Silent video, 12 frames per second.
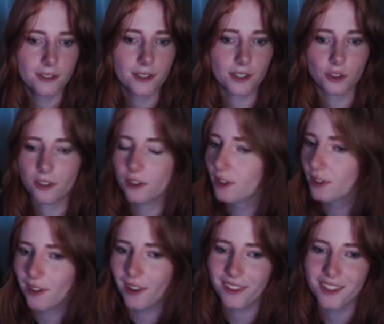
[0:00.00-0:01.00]
As you can see,
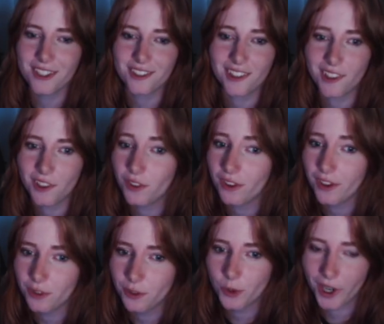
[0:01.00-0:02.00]
nothing is in the
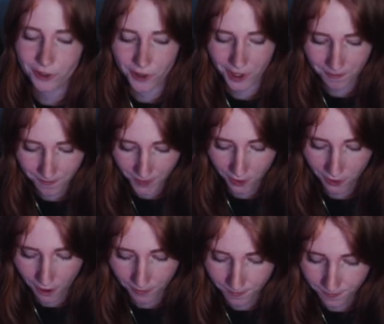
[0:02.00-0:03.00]
new directory.
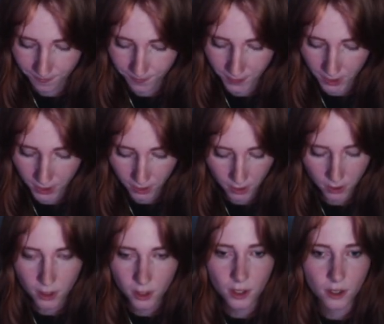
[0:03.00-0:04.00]
So
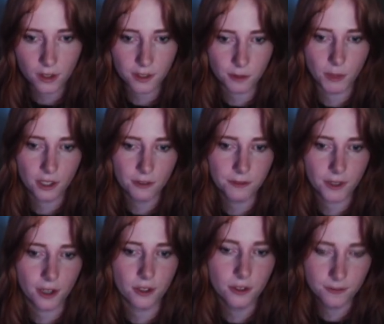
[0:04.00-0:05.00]
let's make a
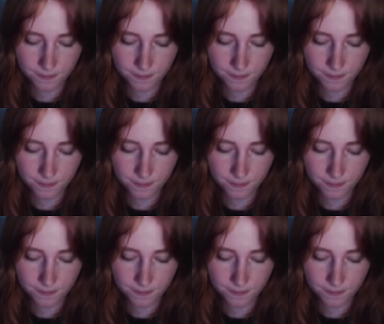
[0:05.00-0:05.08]
file.